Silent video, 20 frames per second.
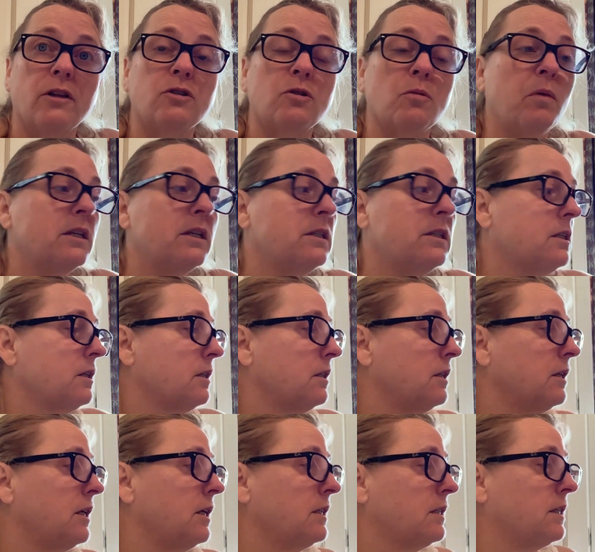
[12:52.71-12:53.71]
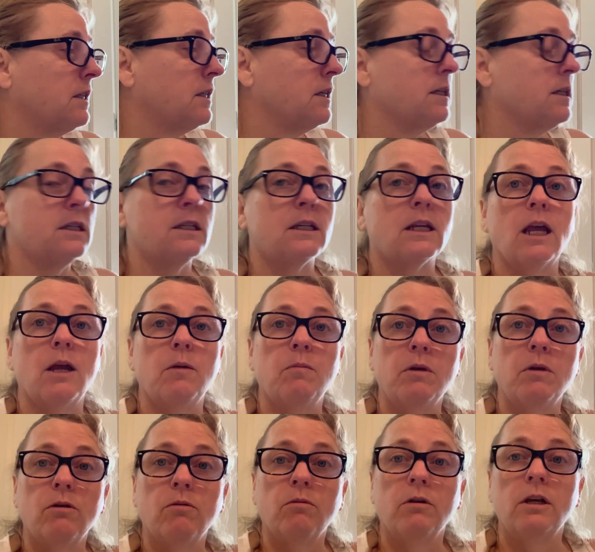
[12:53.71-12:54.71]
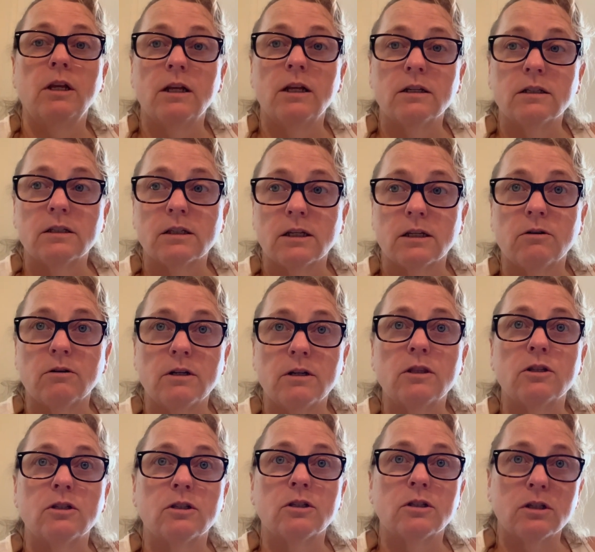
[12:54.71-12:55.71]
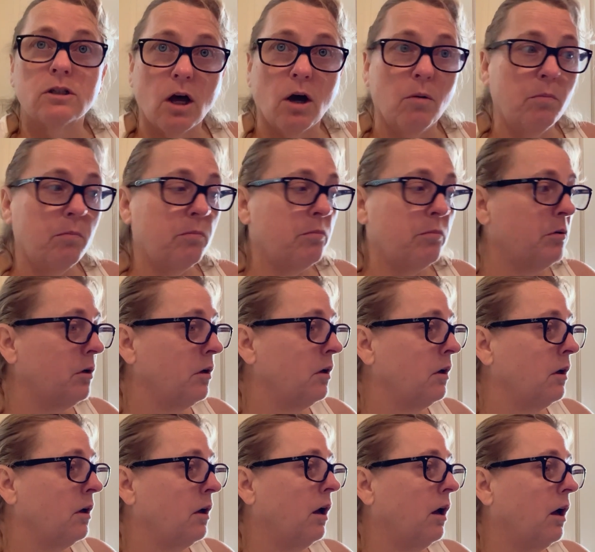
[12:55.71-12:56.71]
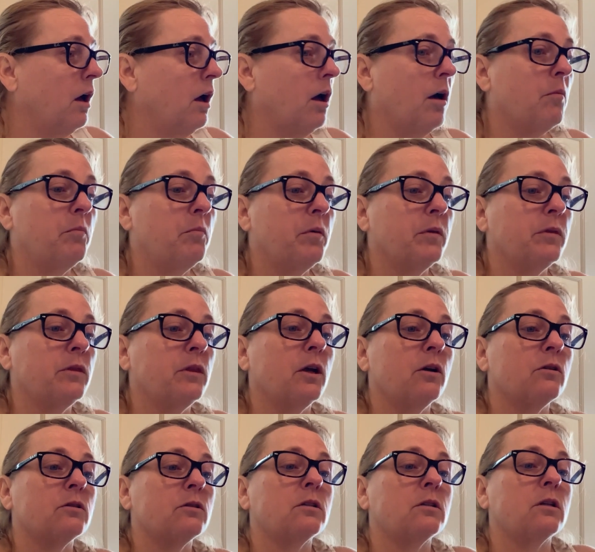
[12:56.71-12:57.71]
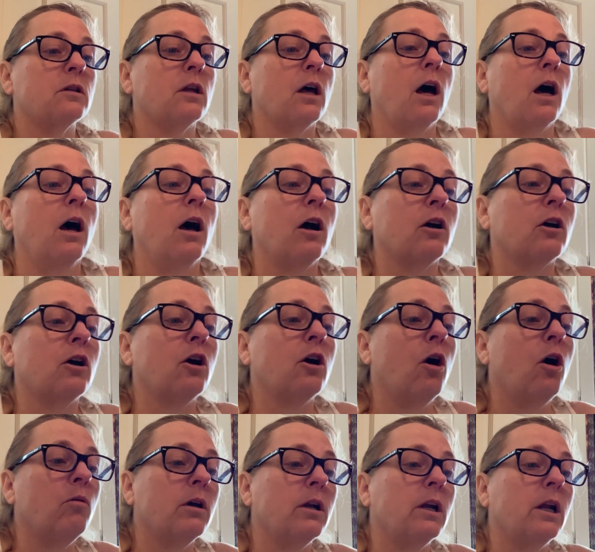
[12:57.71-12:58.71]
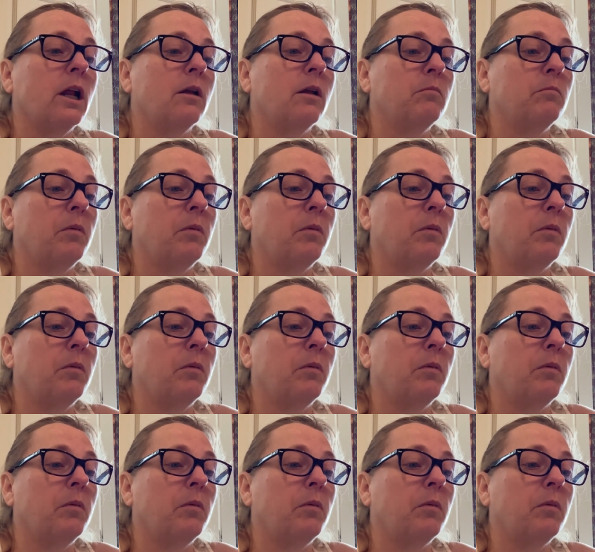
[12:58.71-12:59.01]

So basically it's the same ingredients that are in the soap um, but there's uh, coconut